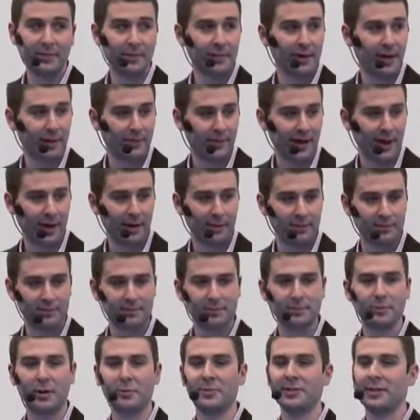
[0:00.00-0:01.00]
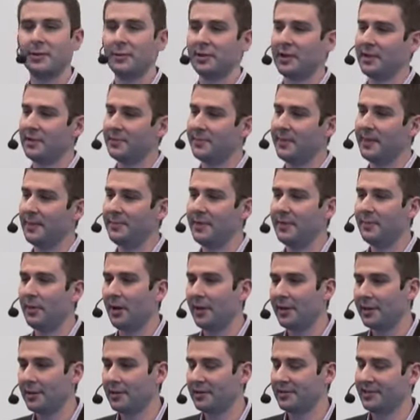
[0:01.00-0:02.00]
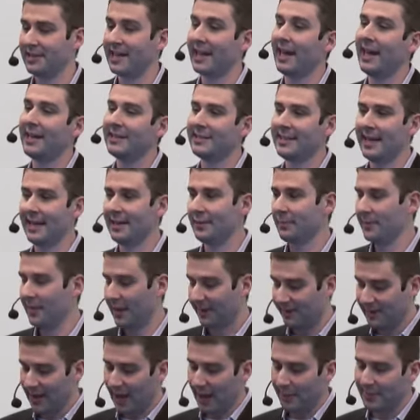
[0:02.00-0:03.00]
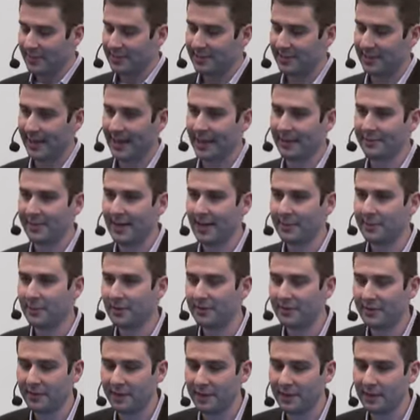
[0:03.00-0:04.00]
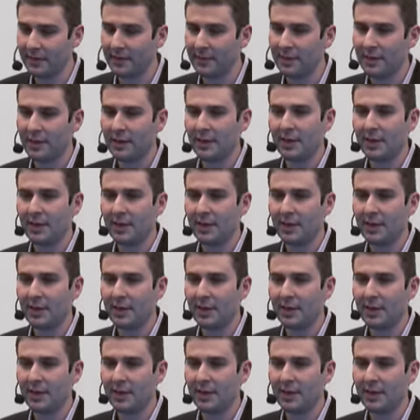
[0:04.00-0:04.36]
about what we do with those B2B marketers and content, we have copies of that available for you.